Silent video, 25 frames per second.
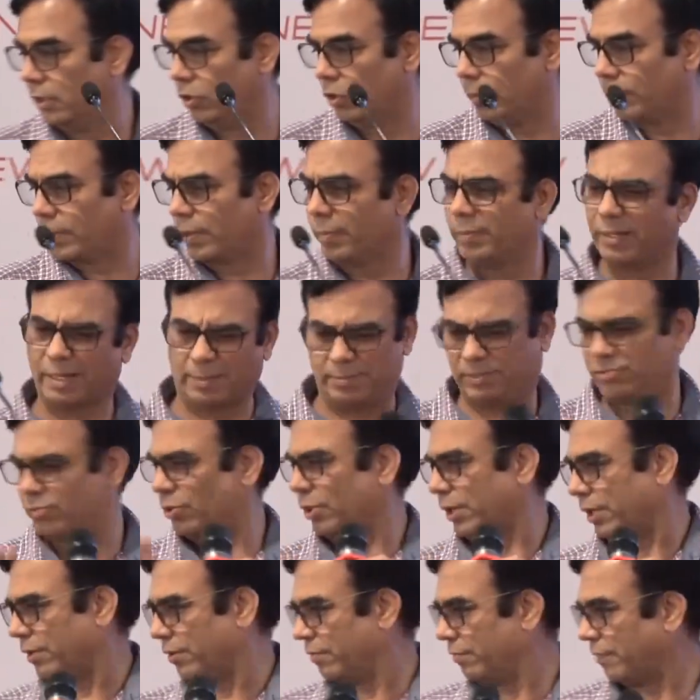no problem. It's
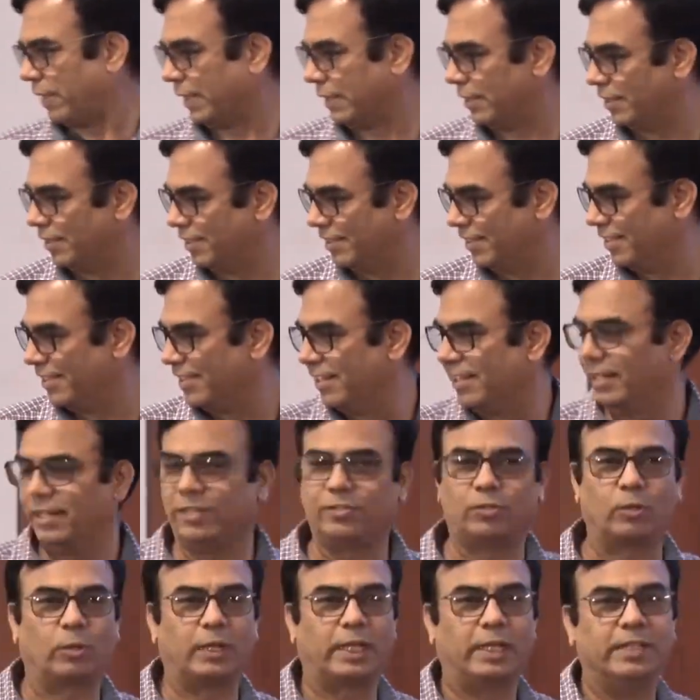okay, fine.
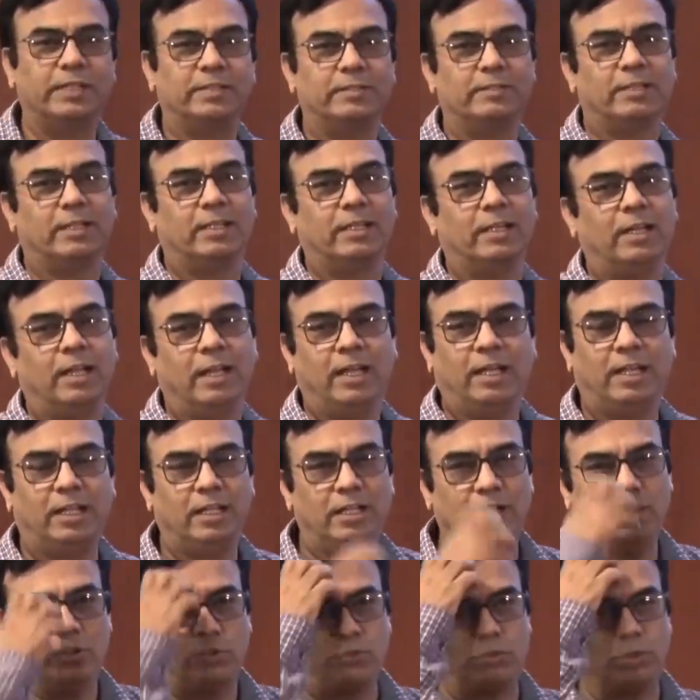It's okay.
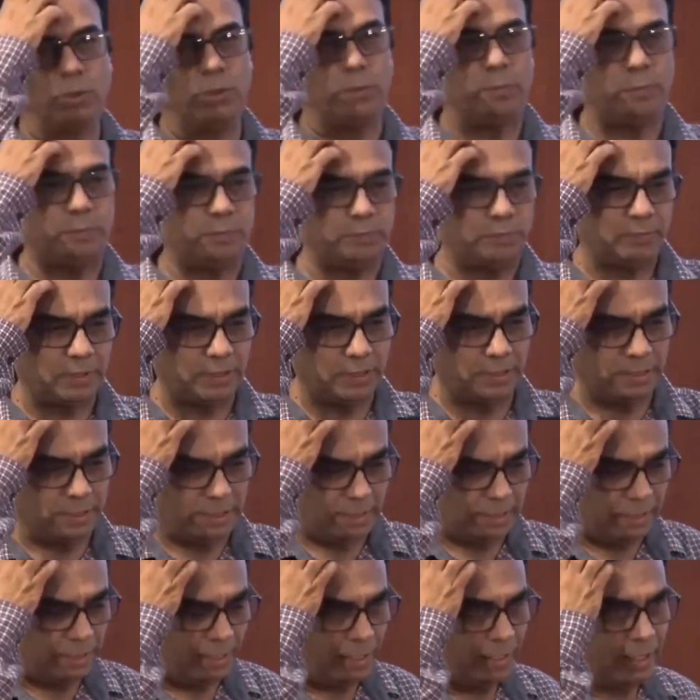So,
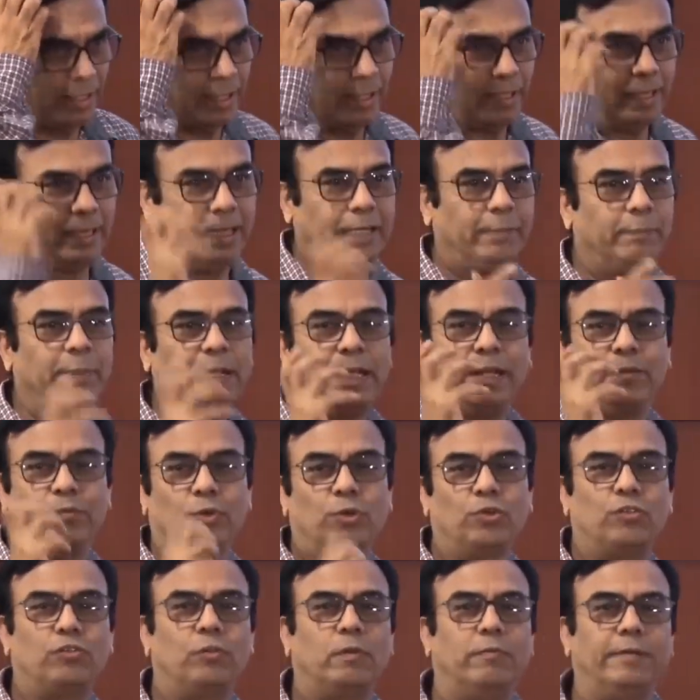let me give
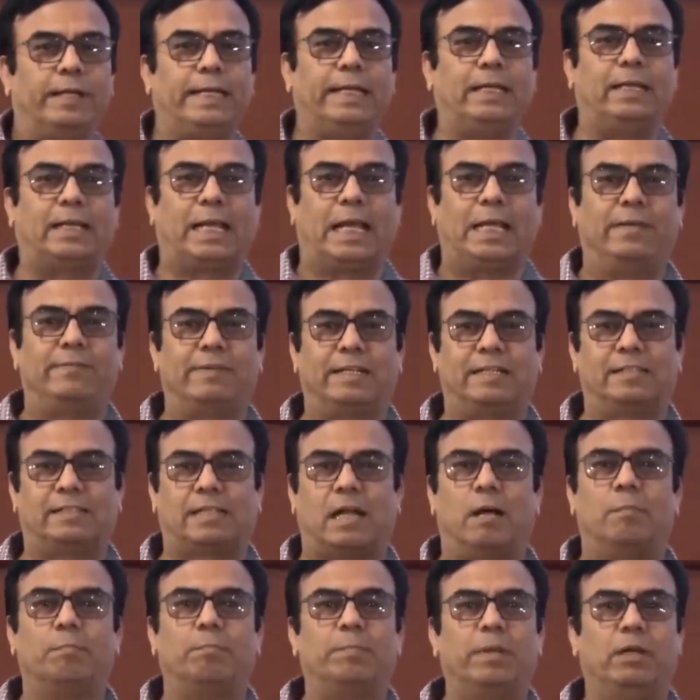you a very live
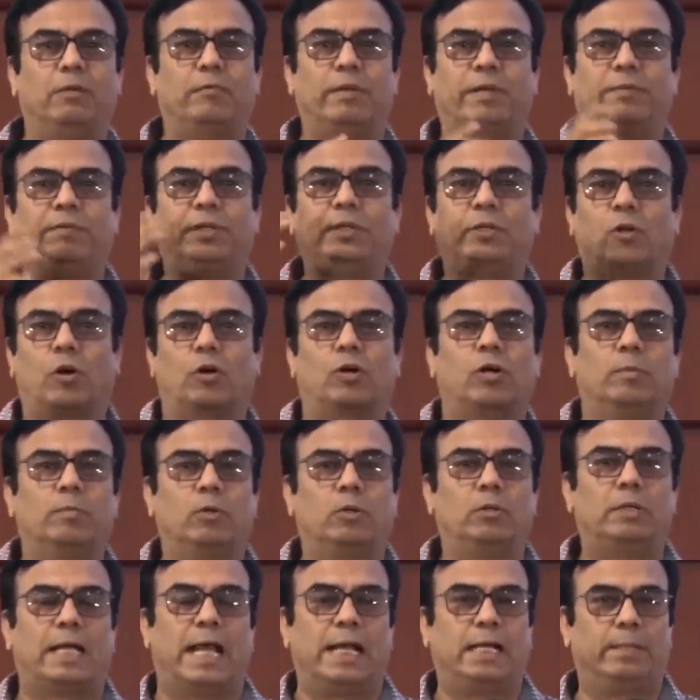example when we talk
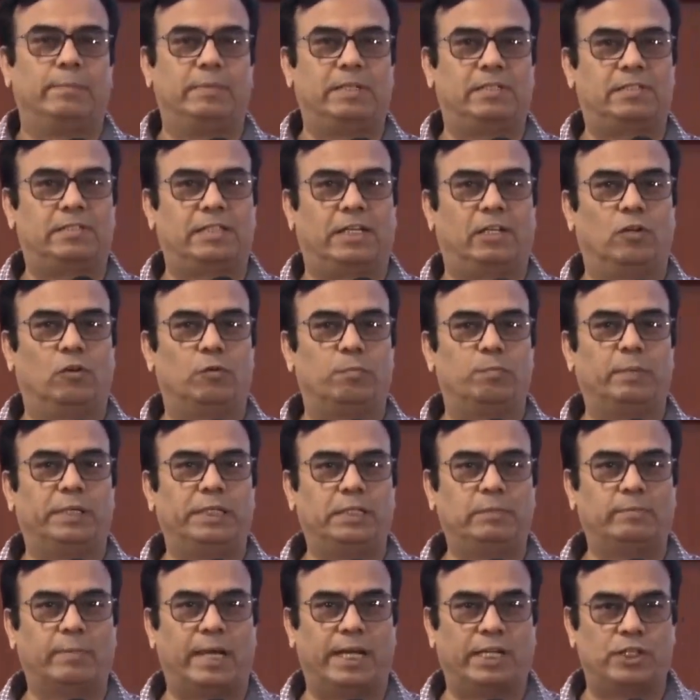about dynamic style of
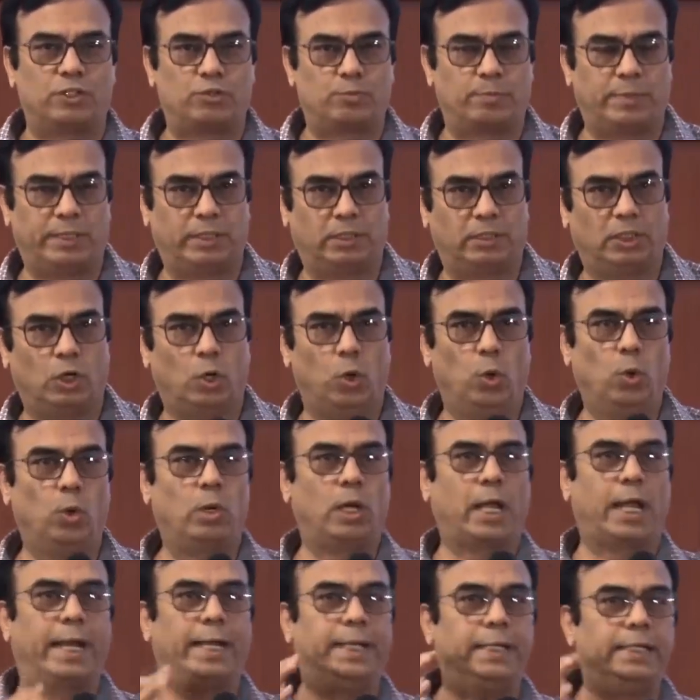money management. The whole
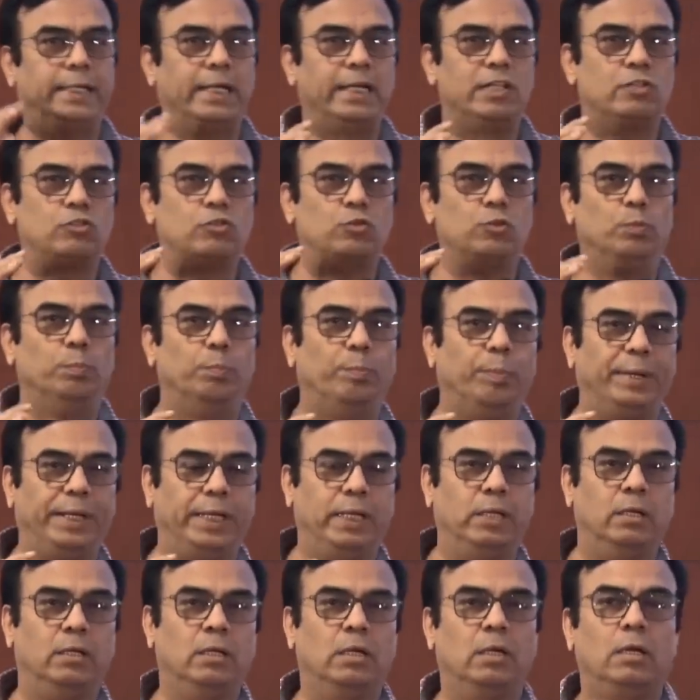idea is to bring